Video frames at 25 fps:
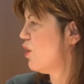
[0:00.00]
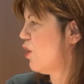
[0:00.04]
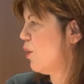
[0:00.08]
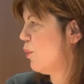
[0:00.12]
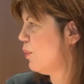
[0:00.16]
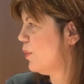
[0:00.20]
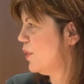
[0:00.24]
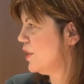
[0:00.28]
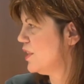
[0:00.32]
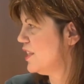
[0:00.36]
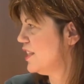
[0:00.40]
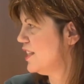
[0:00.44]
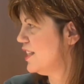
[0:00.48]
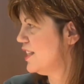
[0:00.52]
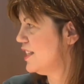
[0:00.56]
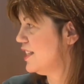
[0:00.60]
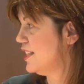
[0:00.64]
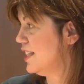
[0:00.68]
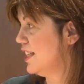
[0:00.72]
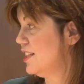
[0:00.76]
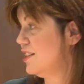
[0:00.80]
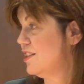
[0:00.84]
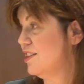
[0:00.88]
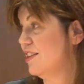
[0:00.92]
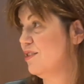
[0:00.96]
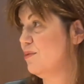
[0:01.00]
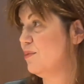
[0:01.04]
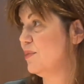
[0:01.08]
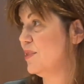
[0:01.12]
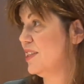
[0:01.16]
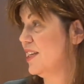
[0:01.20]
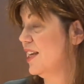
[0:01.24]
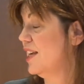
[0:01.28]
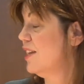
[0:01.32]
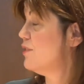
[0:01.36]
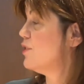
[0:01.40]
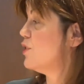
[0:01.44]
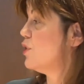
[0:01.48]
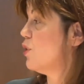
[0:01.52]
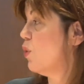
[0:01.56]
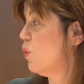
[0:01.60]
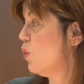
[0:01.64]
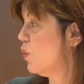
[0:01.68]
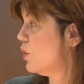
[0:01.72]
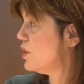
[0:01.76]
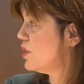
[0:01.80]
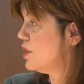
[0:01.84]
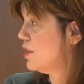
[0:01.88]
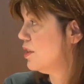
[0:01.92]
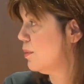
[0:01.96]
competency to themselves
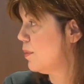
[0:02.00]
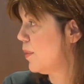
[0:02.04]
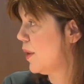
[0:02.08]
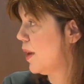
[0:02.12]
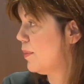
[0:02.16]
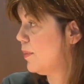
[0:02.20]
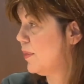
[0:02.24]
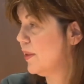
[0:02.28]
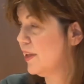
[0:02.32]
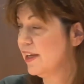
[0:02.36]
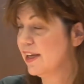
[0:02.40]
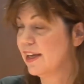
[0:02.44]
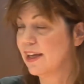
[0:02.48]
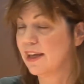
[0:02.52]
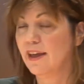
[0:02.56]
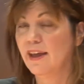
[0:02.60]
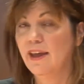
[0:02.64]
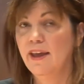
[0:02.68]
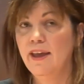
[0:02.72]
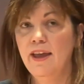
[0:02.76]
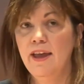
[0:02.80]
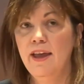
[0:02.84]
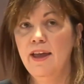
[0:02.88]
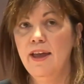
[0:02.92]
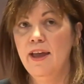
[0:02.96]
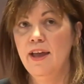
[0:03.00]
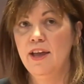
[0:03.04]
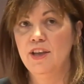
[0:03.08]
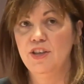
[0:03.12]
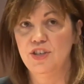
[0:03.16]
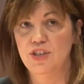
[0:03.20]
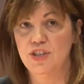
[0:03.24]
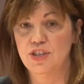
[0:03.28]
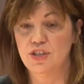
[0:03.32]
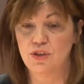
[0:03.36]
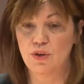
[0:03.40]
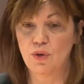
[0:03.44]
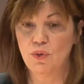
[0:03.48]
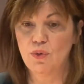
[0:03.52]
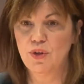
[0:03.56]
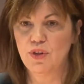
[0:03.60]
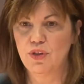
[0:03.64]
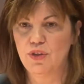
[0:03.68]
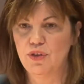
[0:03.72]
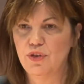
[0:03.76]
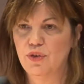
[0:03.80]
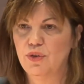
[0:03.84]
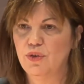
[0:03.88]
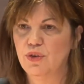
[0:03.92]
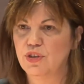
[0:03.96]
or to the public. Just going
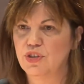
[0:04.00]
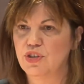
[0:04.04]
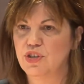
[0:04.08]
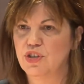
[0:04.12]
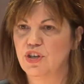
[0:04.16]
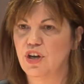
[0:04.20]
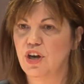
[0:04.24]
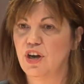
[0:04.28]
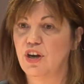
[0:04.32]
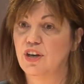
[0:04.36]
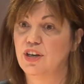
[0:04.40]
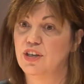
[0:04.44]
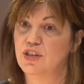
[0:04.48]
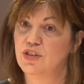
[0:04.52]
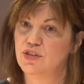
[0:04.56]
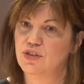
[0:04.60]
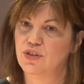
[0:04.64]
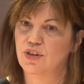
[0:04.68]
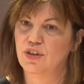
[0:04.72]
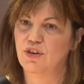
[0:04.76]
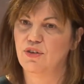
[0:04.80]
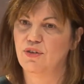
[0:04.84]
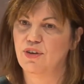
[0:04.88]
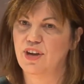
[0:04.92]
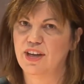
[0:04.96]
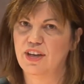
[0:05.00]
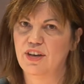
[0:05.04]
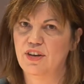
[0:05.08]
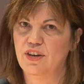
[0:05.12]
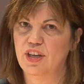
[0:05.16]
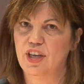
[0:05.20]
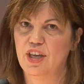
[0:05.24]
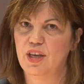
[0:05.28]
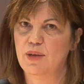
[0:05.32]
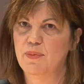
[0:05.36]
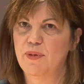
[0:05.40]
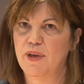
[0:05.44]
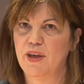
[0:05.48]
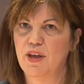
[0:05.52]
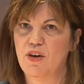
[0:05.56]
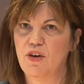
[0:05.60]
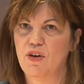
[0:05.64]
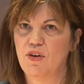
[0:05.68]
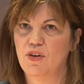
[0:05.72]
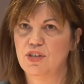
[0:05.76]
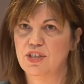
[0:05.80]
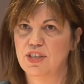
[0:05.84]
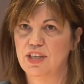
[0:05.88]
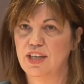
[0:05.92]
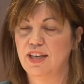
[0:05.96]
through a chart and doing a record-keeping
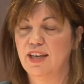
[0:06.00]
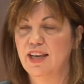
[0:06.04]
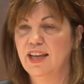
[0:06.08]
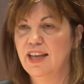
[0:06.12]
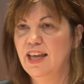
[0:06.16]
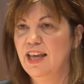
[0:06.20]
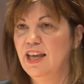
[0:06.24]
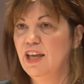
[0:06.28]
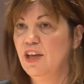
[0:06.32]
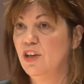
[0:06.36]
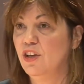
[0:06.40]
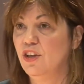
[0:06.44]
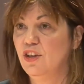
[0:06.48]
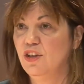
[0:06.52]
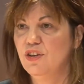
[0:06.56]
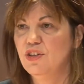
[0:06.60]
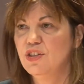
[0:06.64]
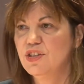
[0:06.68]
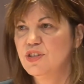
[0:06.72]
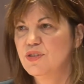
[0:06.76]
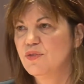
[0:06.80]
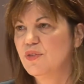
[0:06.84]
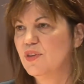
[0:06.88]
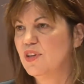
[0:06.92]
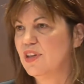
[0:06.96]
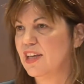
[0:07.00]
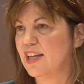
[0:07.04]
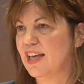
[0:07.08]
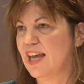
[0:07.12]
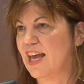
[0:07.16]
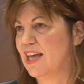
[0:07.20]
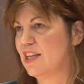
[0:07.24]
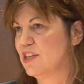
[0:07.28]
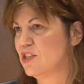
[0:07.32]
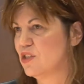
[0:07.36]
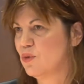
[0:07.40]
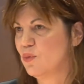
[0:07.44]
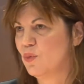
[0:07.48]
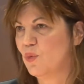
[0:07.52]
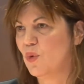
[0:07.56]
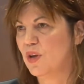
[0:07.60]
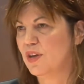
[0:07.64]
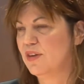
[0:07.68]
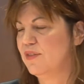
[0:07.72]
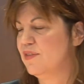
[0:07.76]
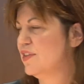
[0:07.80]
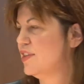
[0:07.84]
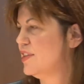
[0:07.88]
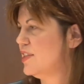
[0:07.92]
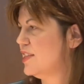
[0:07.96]
audit, useful against
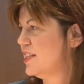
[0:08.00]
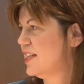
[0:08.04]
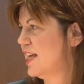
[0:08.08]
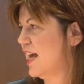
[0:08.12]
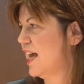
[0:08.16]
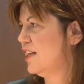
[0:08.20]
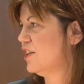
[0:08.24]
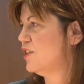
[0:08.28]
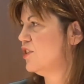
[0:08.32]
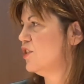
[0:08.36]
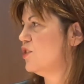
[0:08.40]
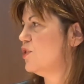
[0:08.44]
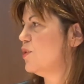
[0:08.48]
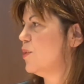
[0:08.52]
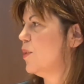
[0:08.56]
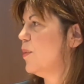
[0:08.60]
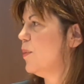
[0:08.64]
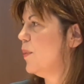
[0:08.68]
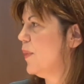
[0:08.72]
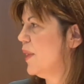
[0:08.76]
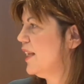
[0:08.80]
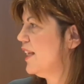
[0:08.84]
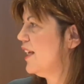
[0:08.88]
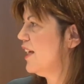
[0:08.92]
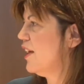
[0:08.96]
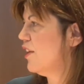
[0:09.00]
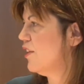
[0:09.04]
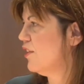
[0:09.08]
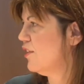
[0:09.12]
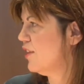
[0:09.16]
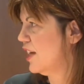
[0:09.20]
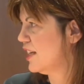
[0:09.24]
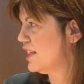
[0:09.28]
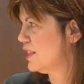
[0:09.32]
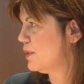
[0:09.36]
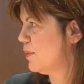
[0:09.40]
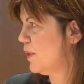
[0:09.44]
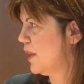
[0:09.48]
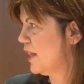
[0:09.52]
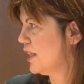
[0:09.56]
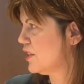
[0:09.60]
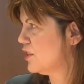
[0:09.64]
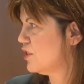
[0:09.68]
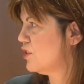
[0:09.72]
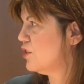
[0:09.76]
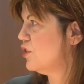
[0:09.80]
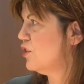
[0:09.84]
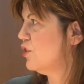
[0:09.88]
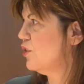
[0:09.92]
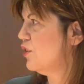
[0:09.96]
one of the standards with many other
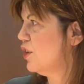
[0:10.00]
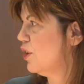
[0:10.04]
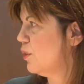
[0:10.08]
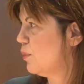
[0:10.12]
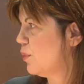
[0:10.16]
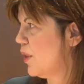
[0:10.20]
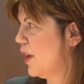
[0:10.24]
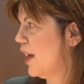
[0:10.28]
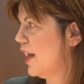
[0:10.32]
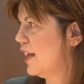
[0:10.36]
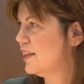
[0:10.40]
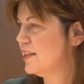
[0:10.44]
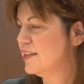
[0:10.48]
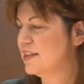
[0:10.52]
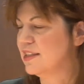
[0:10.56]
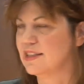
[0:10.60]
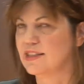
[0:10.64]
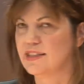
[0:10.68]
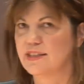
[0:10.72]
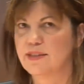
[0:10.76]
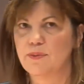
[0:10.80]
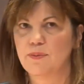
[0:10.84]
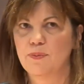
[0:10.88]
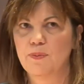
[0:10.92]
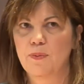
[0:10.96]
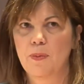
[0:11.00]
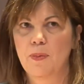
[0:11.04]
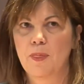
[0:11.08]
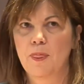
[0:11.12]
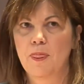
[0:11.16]
aspects to their practice. Right.